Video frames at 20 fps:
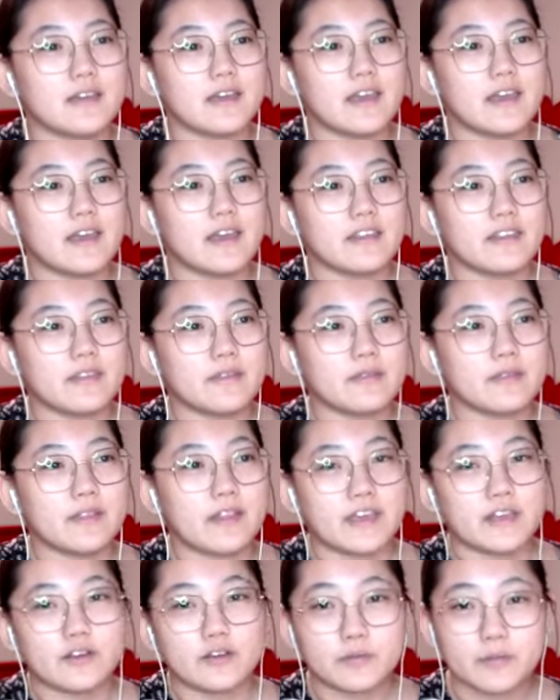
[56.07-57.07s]
and
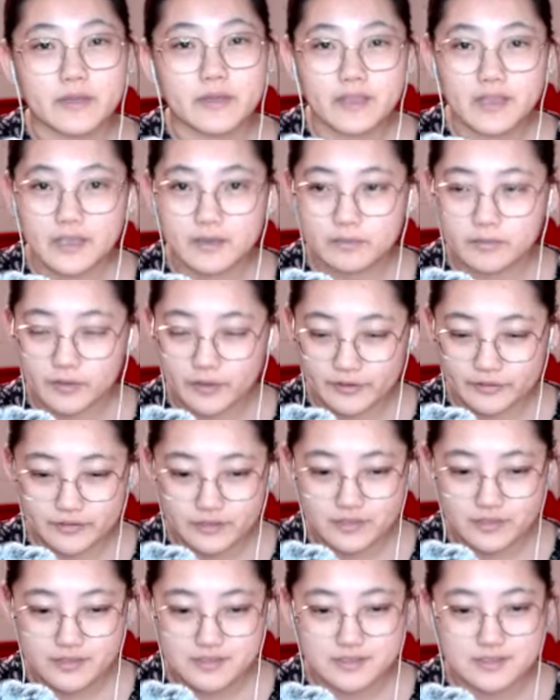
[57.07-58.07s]
later became
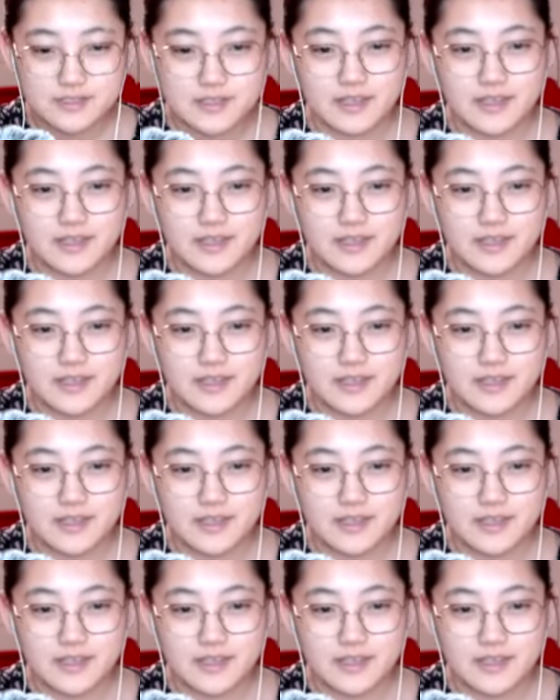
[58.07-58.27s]
lovers,